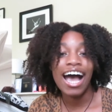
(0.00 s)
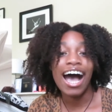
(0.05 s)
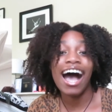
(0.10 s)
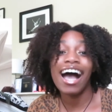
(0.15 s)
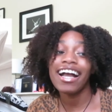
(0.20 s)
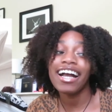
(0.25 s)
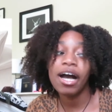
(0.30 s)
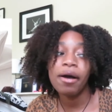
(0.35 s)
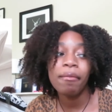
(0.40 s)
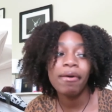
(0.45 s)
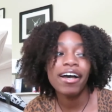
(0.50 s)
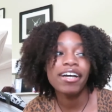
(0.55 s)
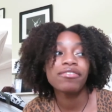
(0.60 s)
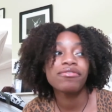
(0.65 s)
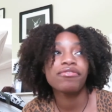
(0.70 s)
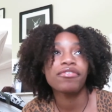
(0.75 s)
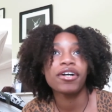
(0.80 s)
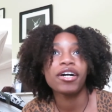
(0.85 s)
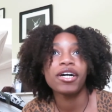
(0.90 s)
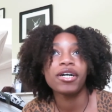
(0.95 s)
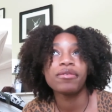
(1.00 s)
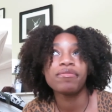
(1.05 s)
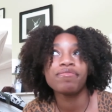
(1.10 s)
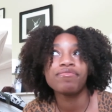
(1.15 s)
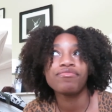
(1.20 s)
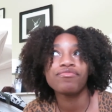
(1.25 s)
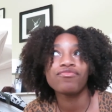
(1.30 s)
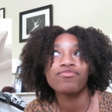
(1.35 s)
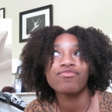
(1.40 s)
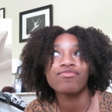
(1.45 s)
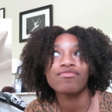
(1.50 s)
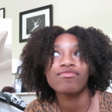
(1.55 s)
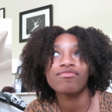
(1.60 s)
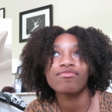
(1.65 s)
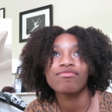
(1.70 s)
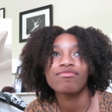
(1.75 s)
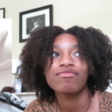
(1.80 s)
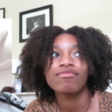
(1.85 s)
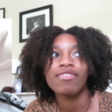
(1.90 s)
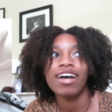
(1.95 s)
I got mine from,
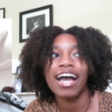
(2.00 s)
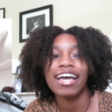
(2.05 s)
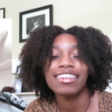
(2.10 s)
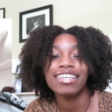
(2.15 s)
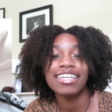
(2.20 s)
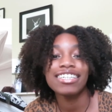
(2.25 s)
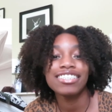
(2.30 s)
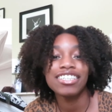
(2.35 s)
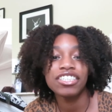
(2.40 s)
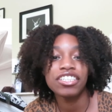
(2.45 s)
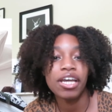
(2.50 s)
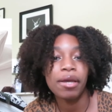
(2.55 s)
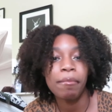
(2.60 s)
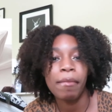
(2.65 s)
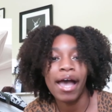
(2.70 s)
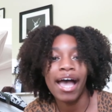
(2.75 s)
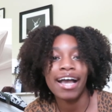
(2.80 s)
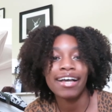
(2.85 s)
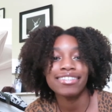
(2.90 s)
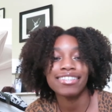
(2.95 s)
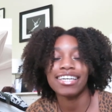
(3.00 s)
I think, TJ Maxx.